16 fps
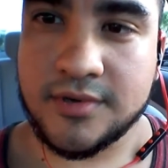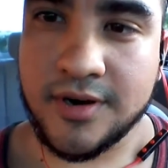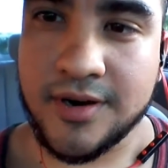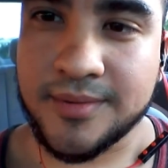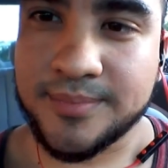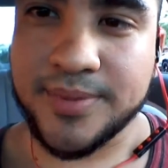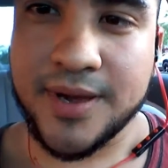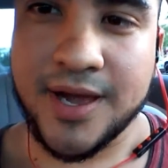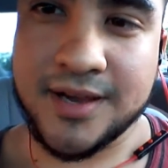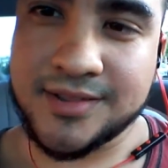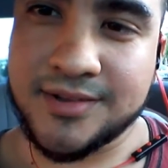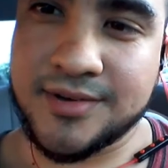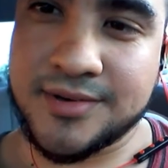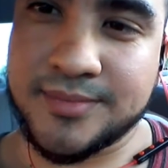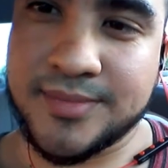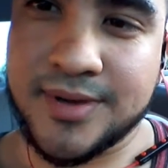Carb
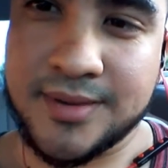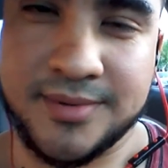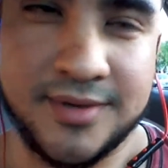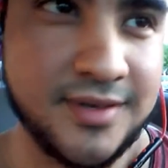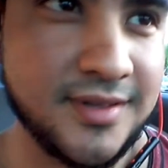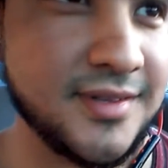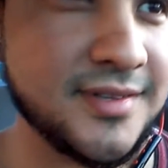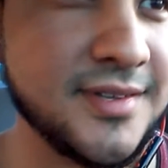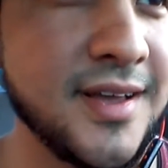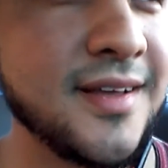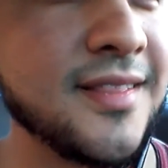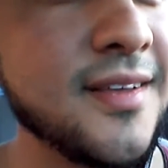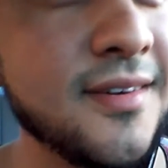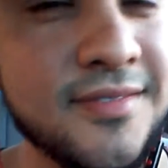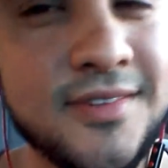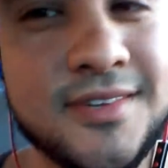backloading, baby. I
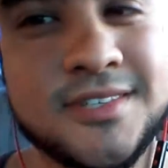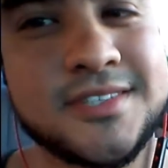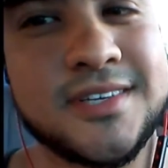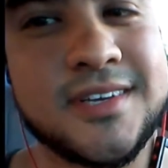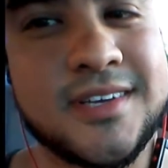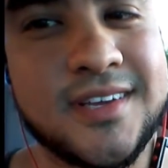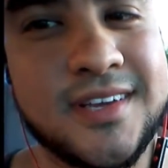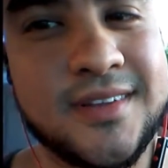love this shit.